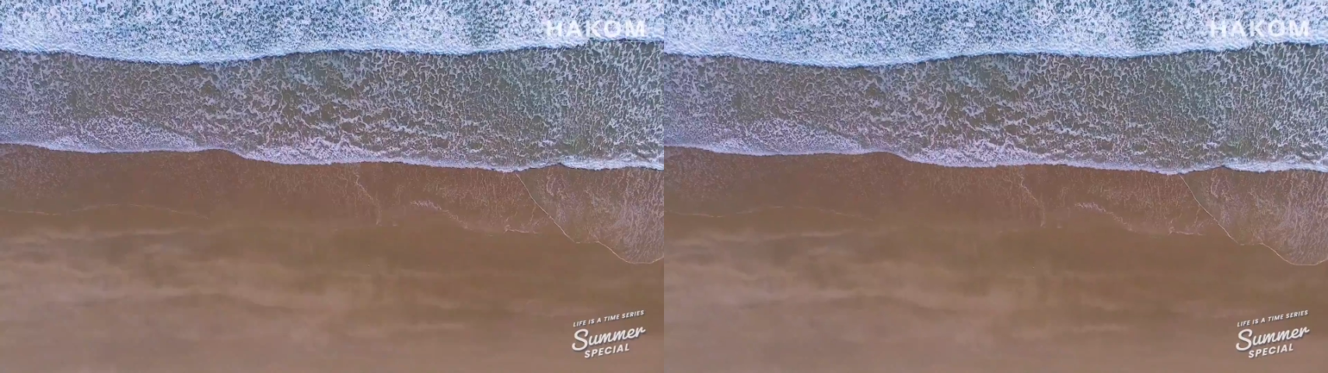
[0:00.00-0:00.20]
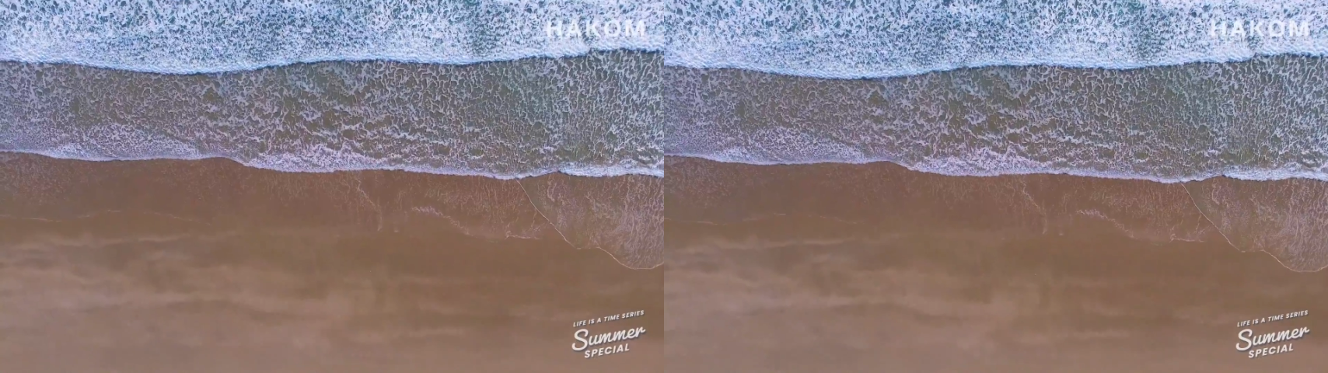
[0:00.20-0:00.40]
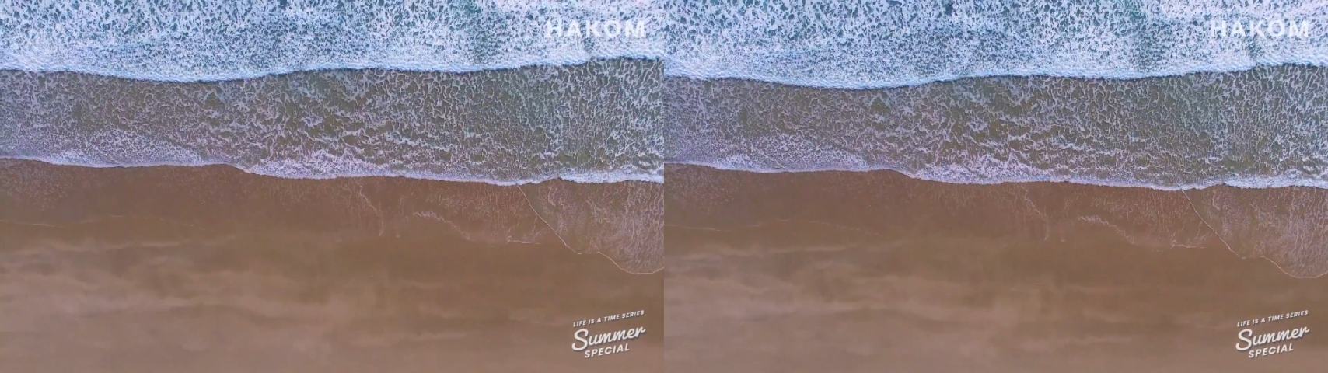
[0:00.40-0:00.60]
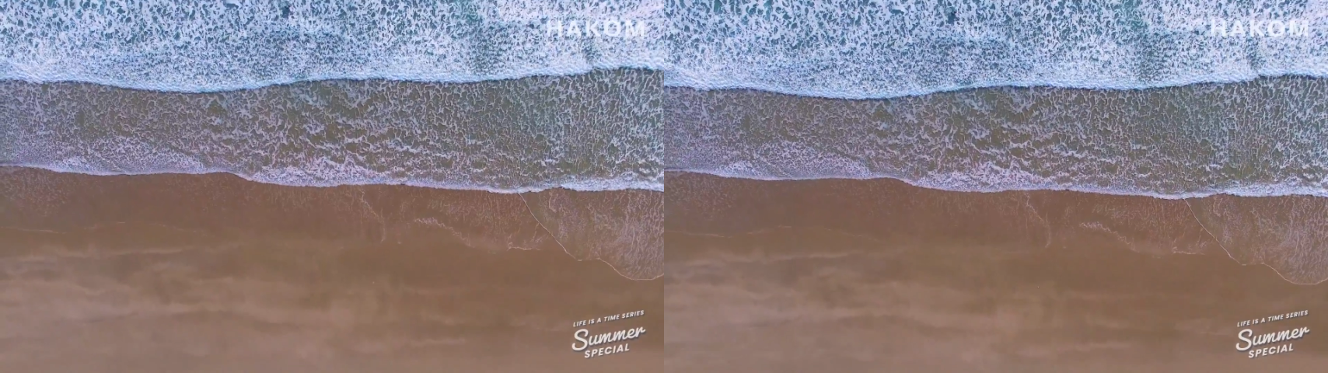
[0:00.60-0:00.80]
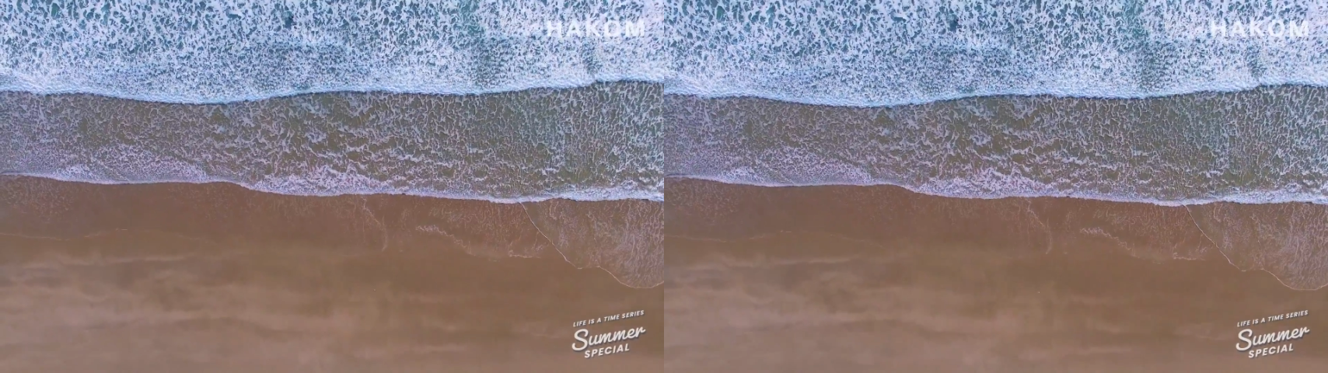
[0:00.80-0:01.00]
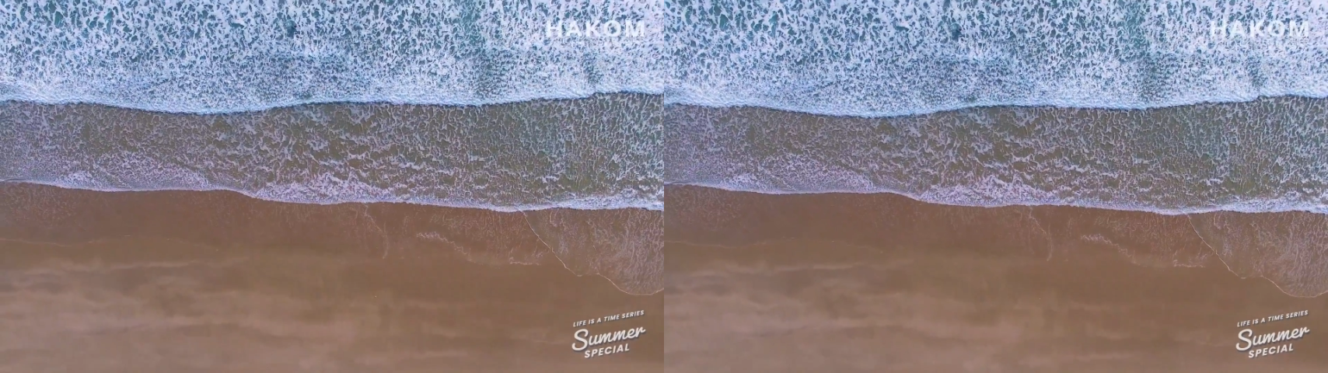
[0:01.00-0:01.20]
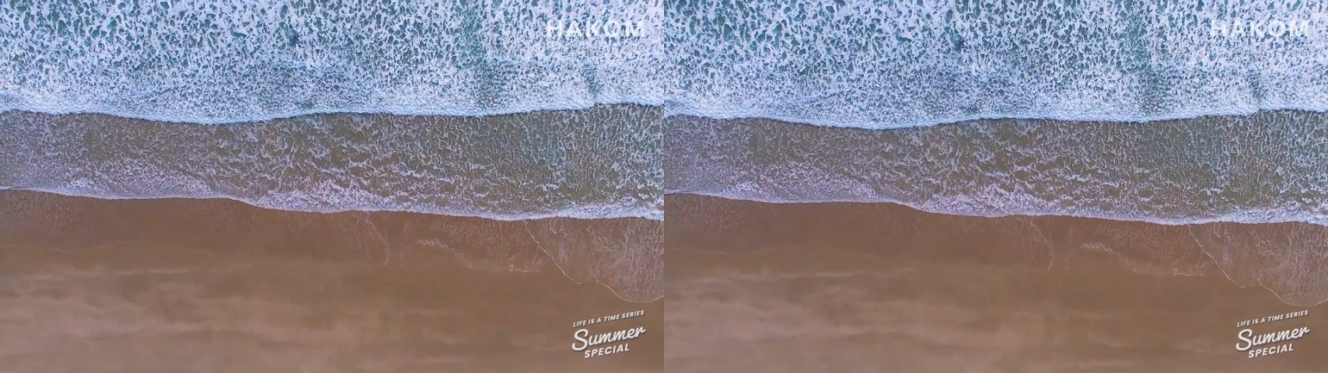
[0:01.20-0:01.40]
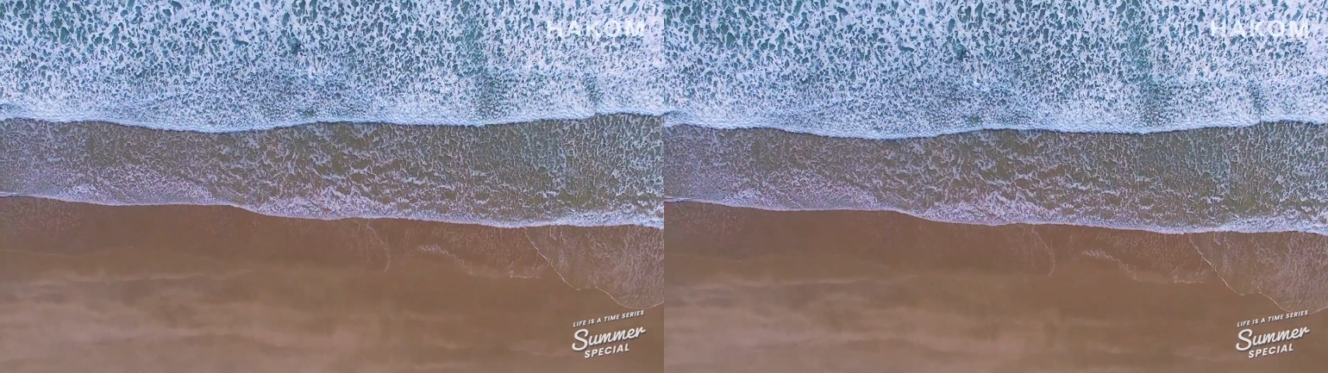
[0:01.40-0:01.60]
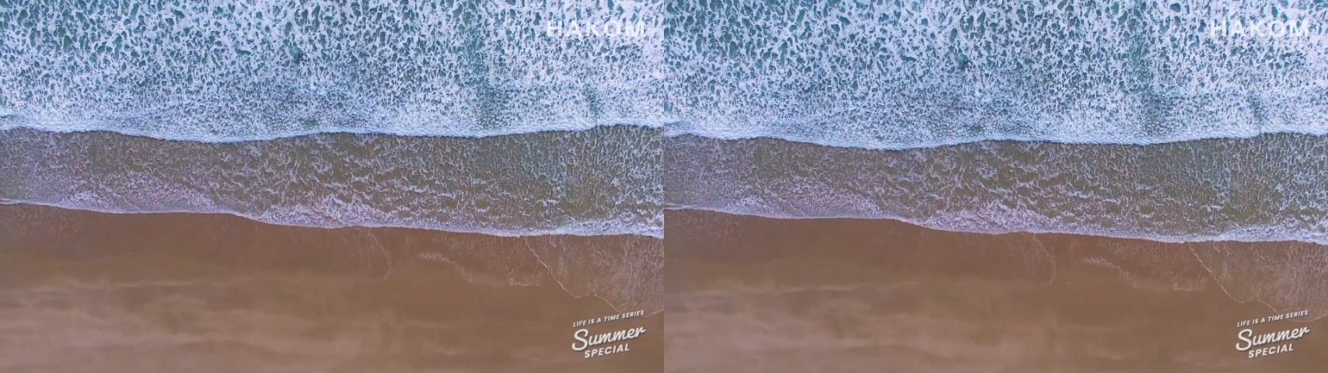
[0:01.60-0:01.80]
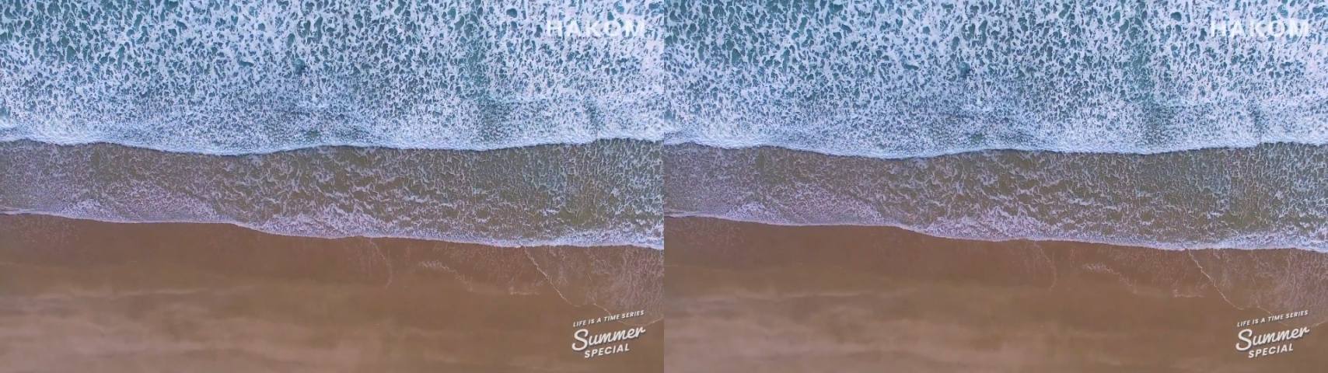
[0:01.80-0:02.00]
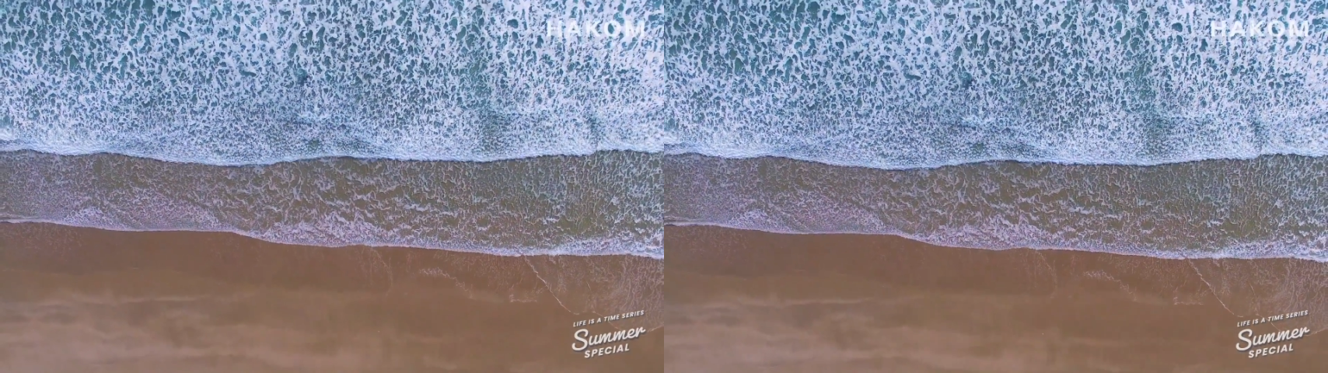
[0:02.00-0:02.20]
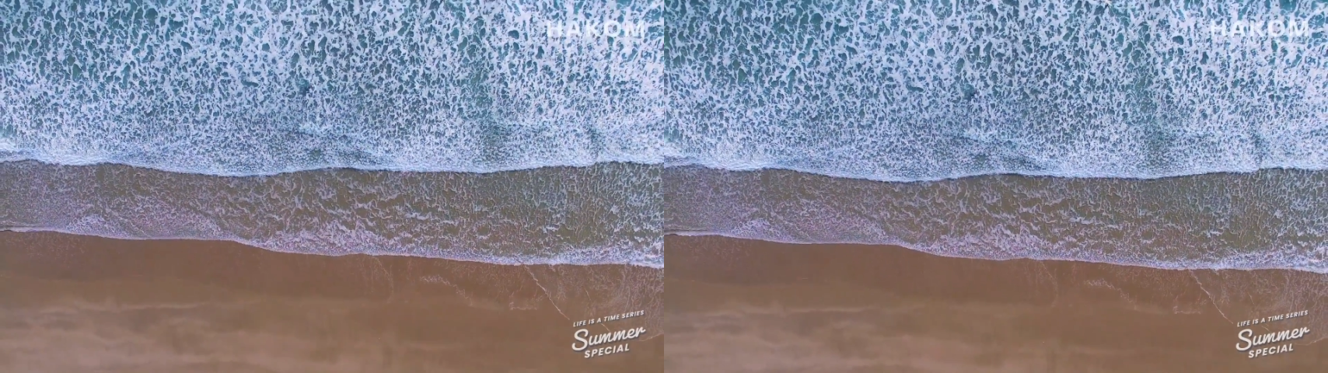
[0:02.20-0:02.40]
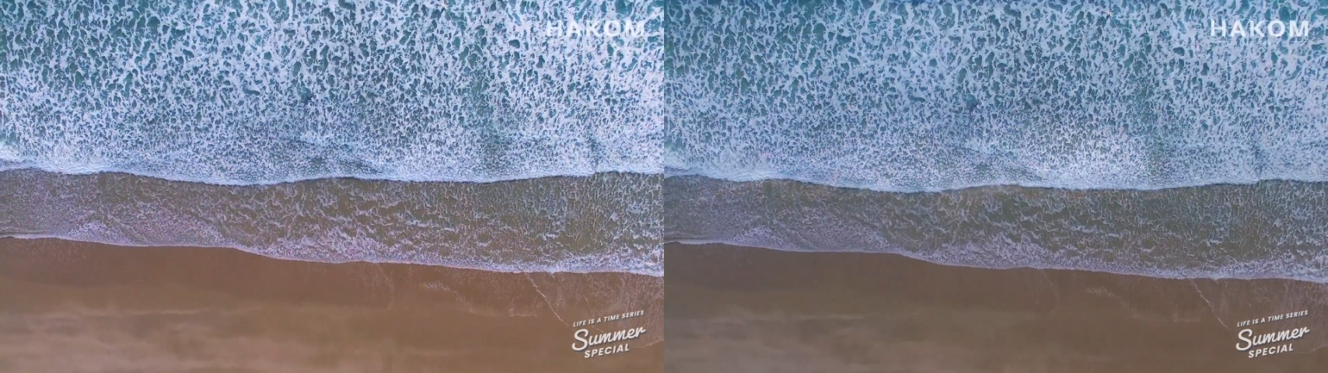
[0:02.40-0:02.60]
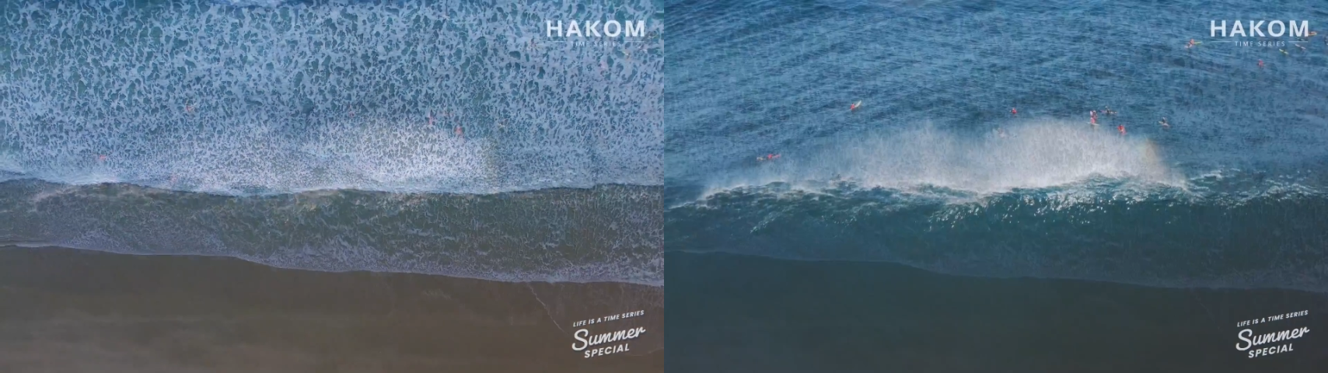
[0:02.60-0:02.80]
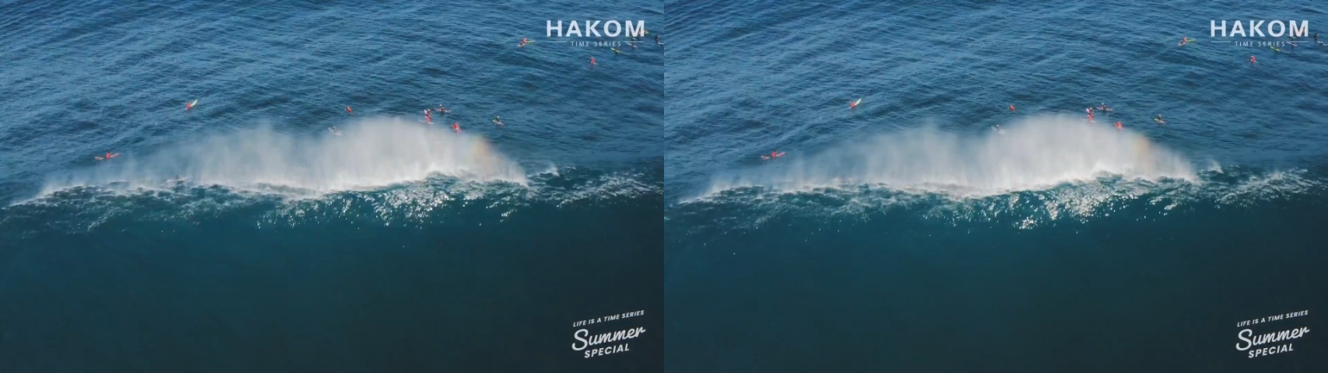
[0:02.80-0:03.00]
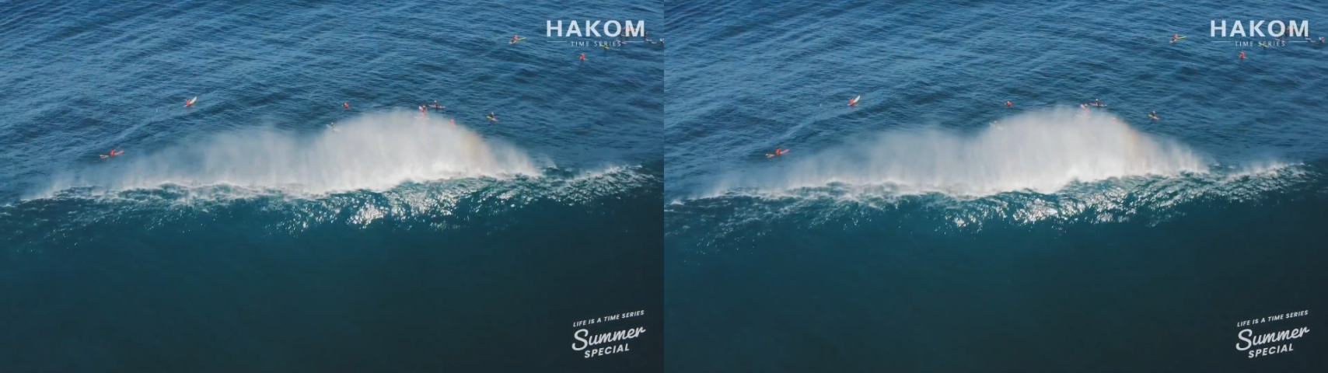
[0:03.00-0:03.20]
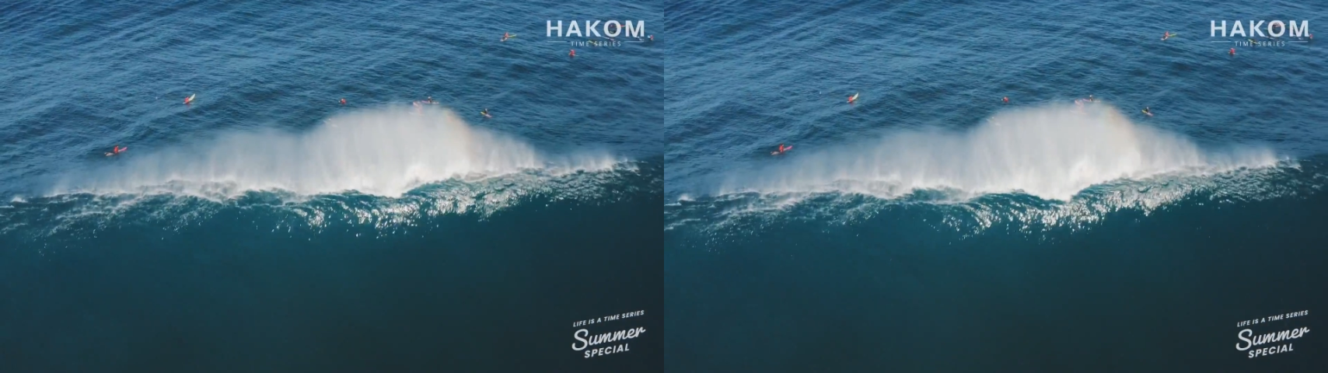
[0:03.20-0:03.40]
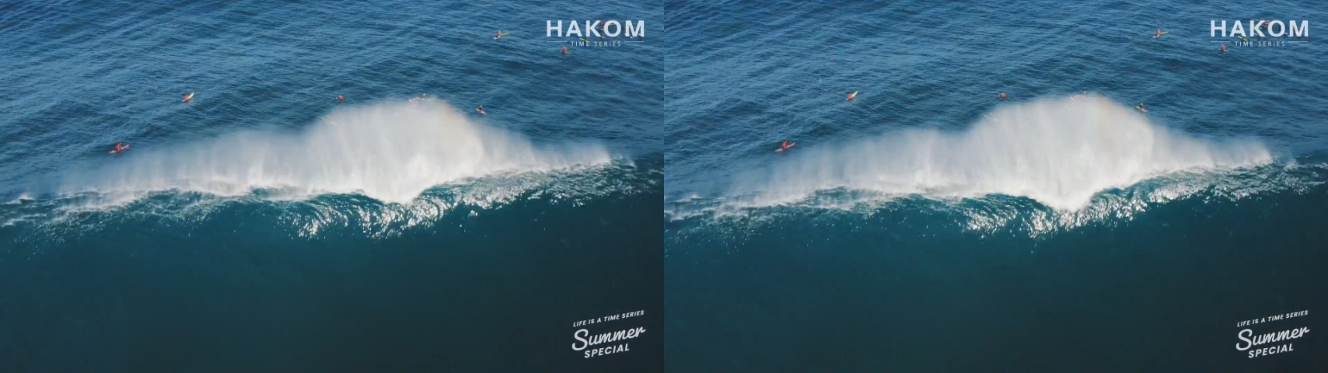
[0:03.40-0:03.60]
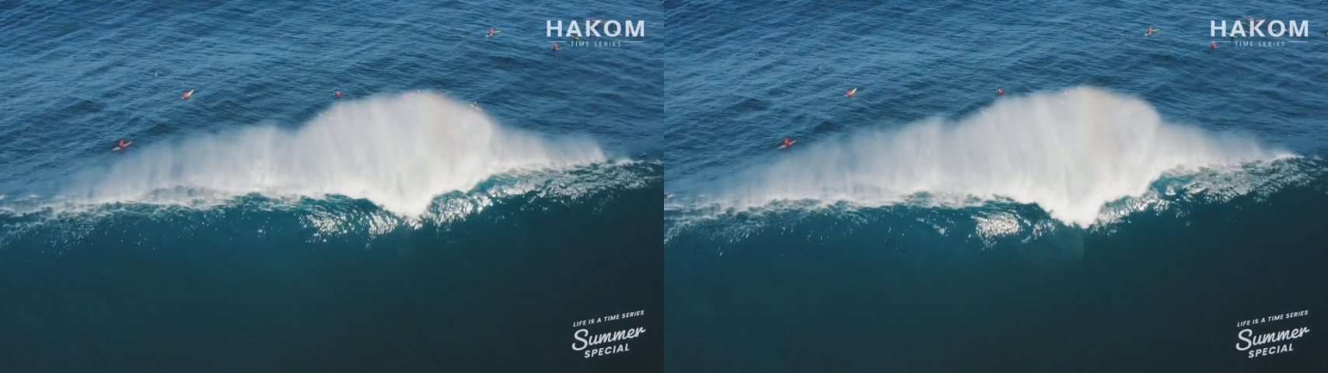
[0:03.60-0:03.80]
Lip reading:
(no speaker visible)